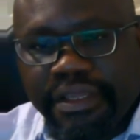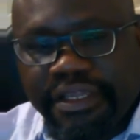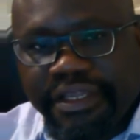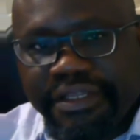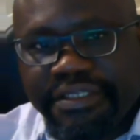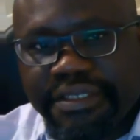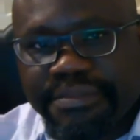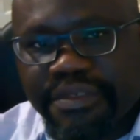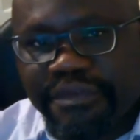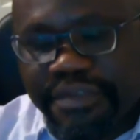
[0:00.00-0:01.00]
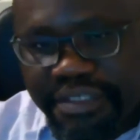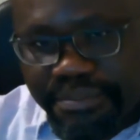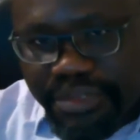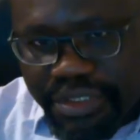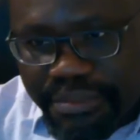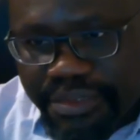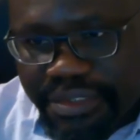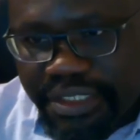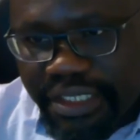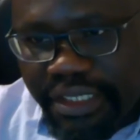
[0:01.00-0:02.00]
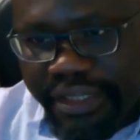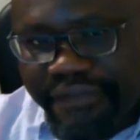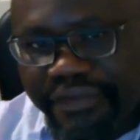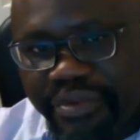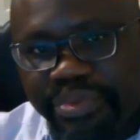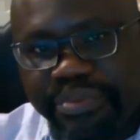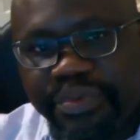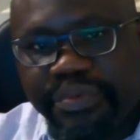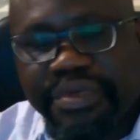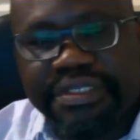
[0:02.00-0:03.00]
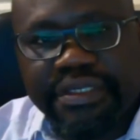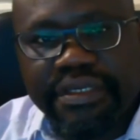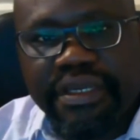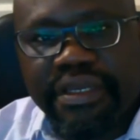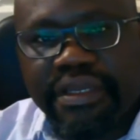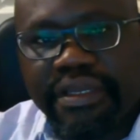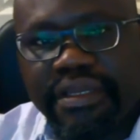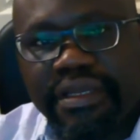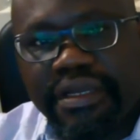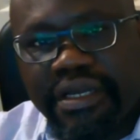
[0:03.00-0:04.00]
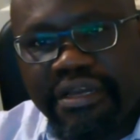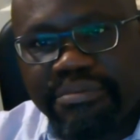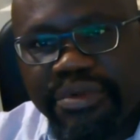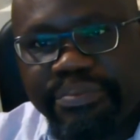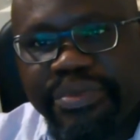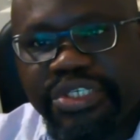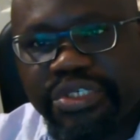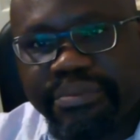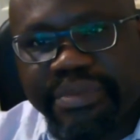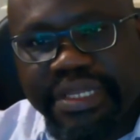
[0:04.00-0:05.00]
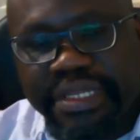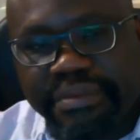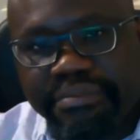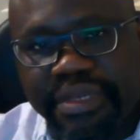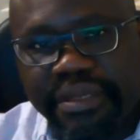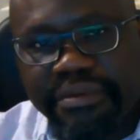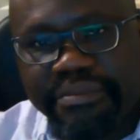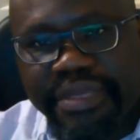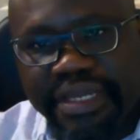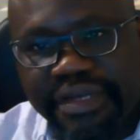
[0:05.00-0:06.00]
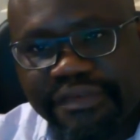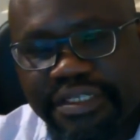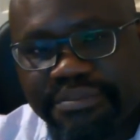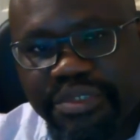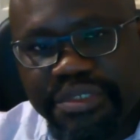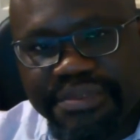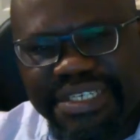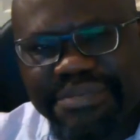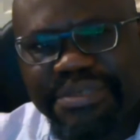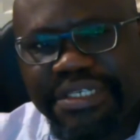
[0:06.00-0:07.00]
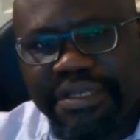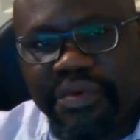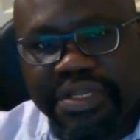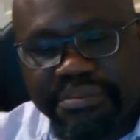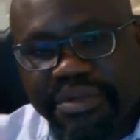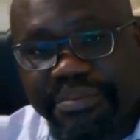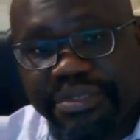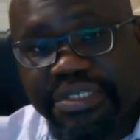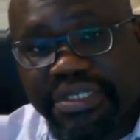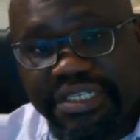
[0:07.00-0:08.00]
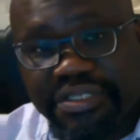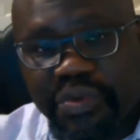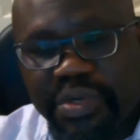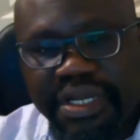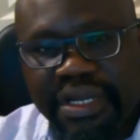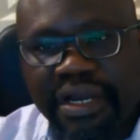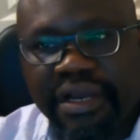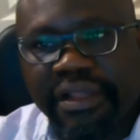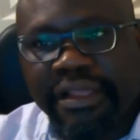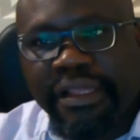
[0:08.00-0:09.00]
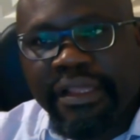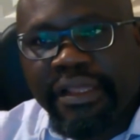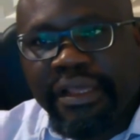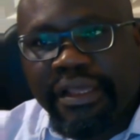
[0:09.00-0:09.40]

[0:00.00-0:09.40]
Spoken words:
In terms of symptoms, a few people with high blood pressure may have symptoms, especially when the blood pressure is quite high.